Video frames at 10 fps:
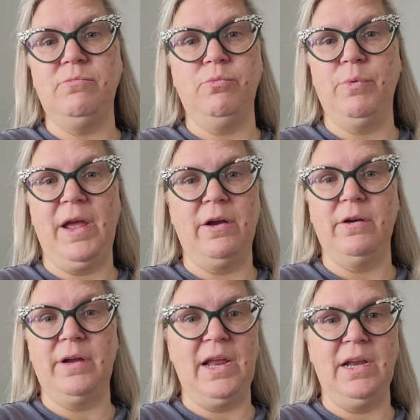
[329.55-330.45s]

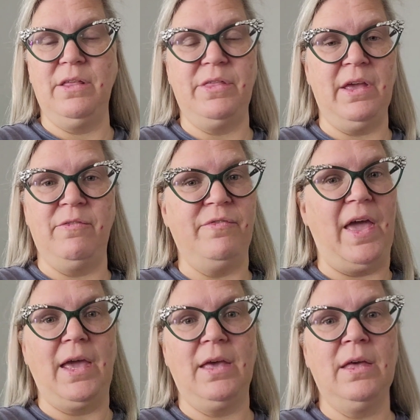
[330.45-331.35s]
wear anything
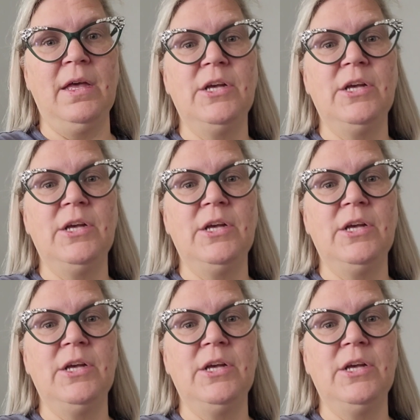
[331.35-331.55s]
fake.